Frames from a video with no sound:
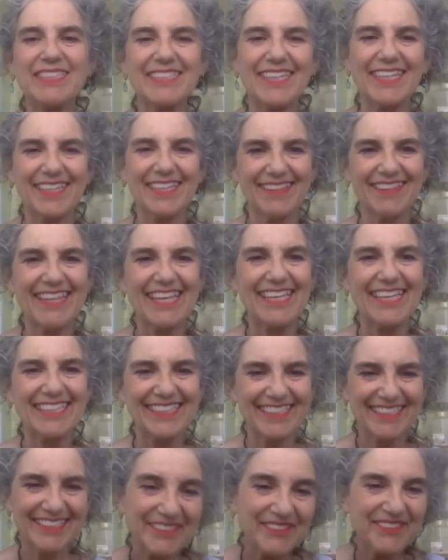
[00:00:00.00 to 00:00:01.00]
say
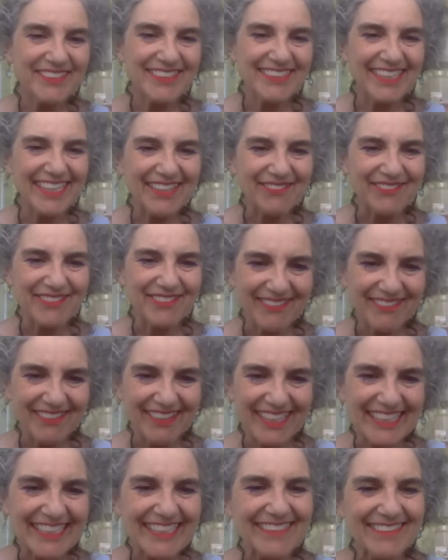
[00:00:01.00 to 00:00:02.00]
thank you to
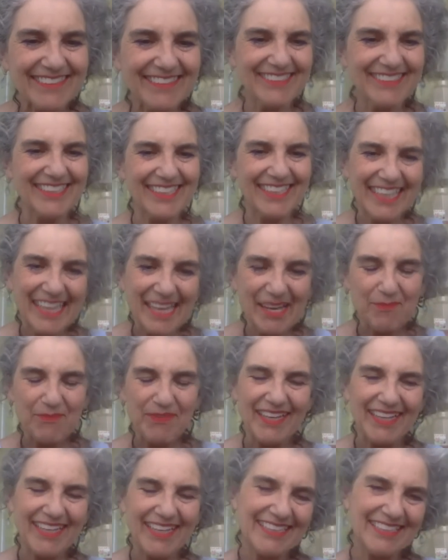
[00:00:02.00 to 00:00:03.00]
everyone, to
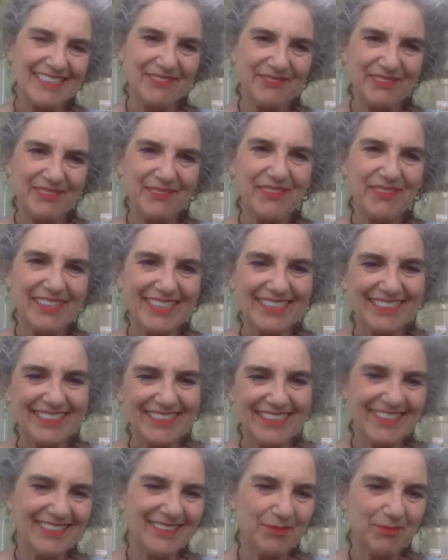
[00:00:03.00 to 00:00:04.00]
Emma and everyone at
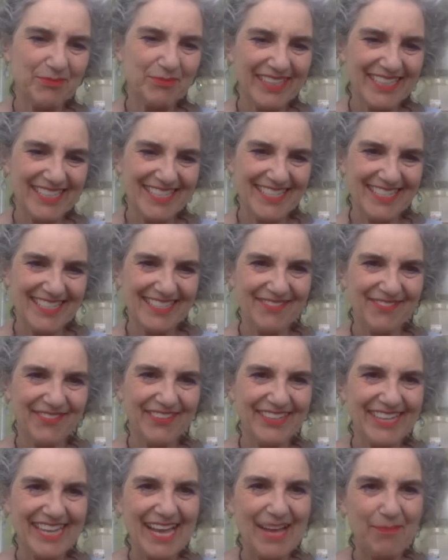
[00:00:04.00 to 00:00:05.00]
Juxta Press. It's a
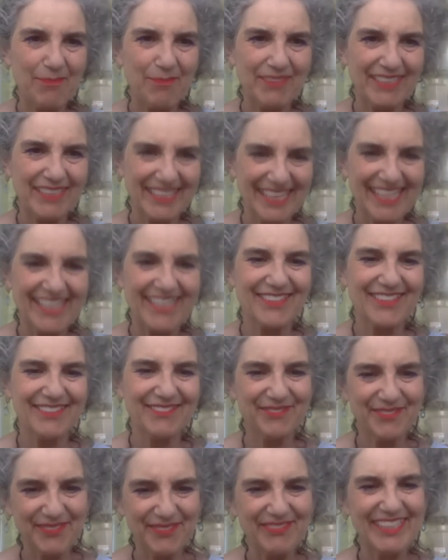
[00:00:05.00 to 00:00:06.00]
very happy occasion
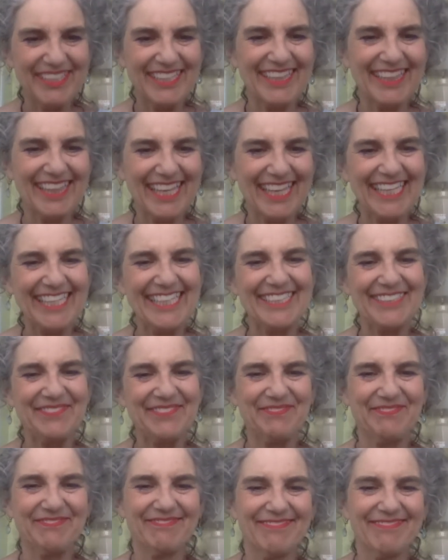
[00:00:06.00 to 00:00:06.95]
for me. Thank you.